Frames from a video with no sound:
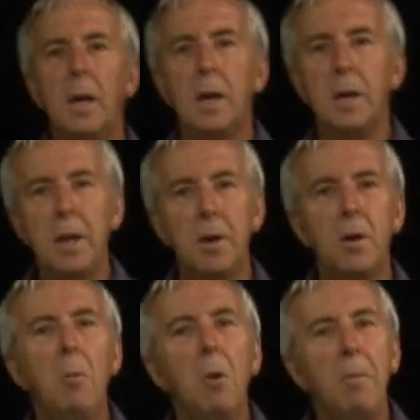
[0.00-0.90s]
Another
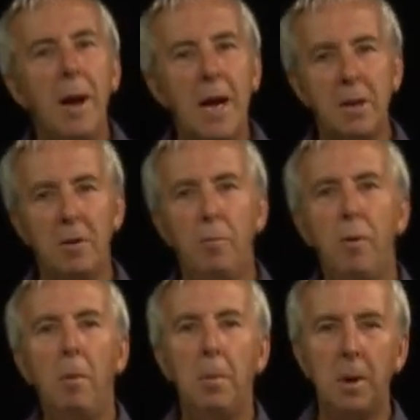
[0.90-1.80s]
common pattern of
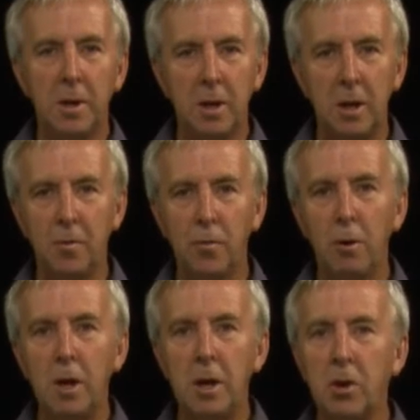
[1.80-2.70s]
probabilities
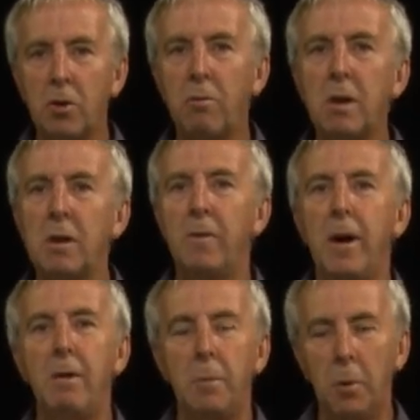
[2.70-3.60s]
for a discrete
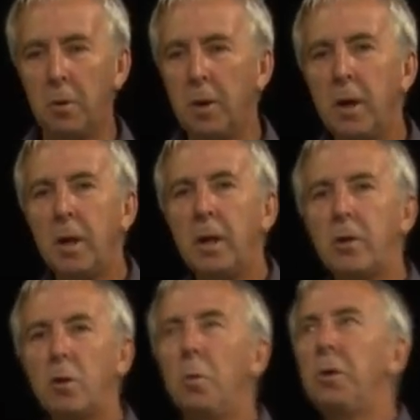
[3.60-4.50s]
variable is
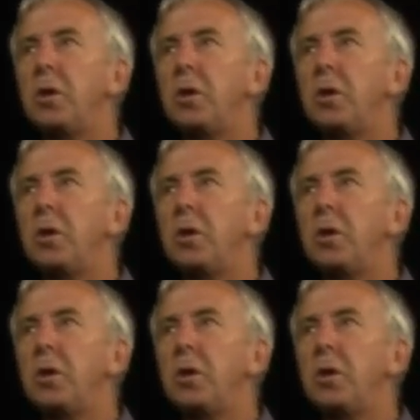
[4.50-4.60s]
called the